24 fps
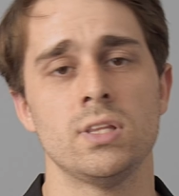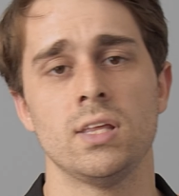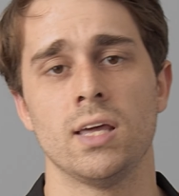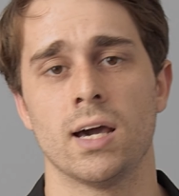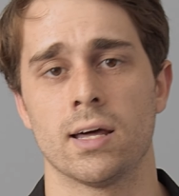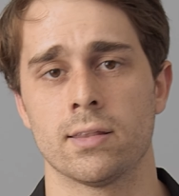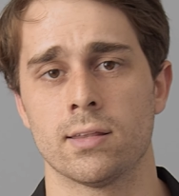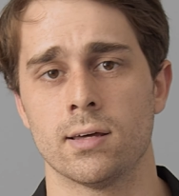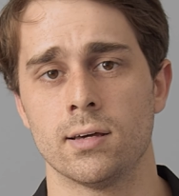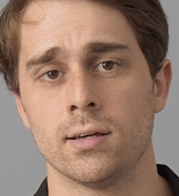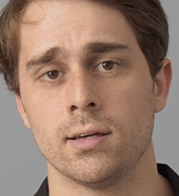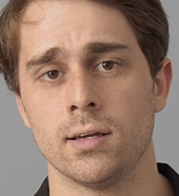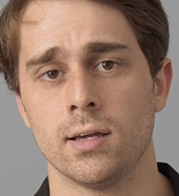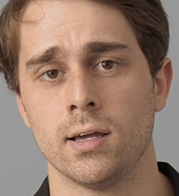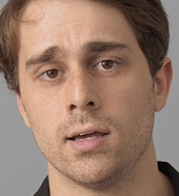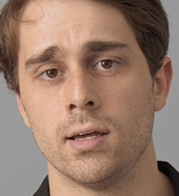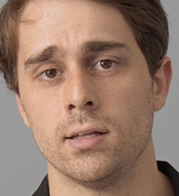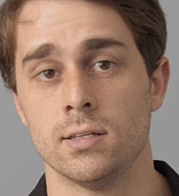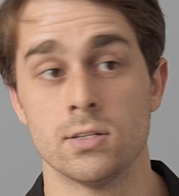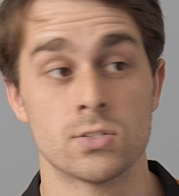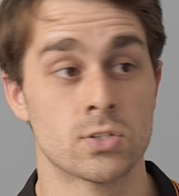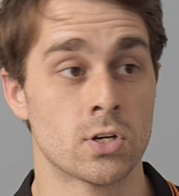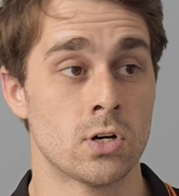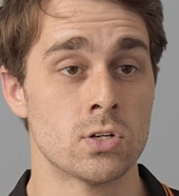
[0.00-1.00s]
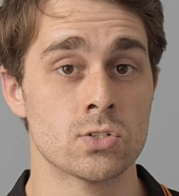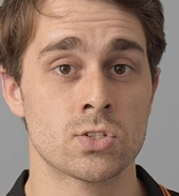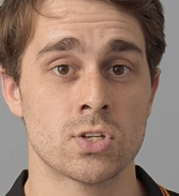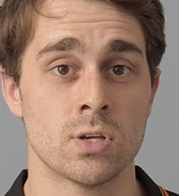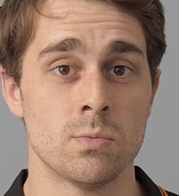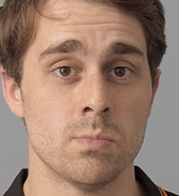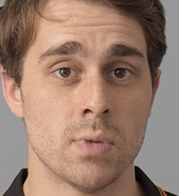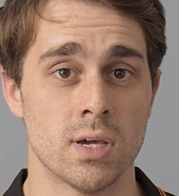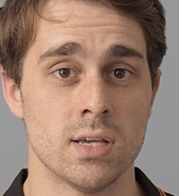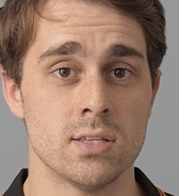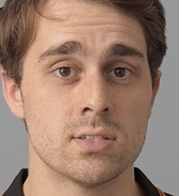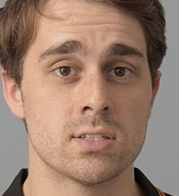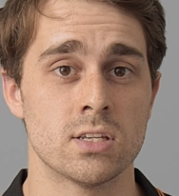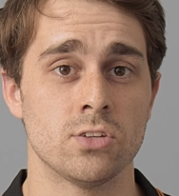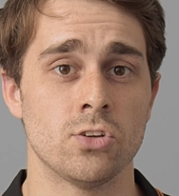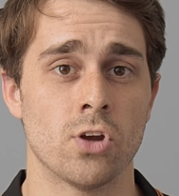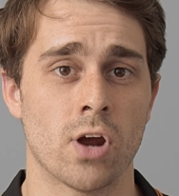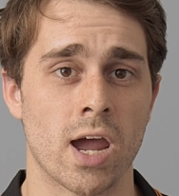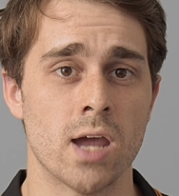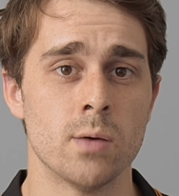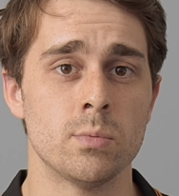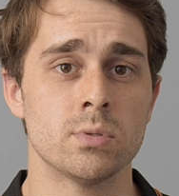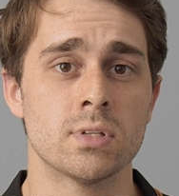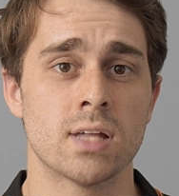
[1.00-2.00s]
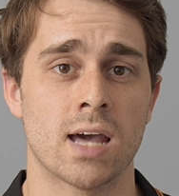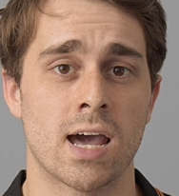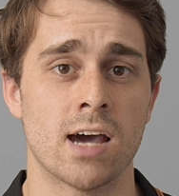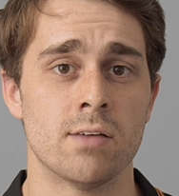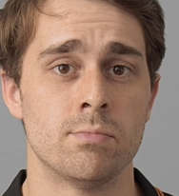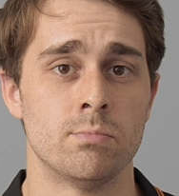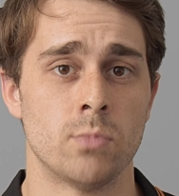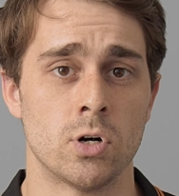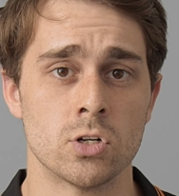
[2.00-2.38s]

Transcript: the other. This also means that you're able to have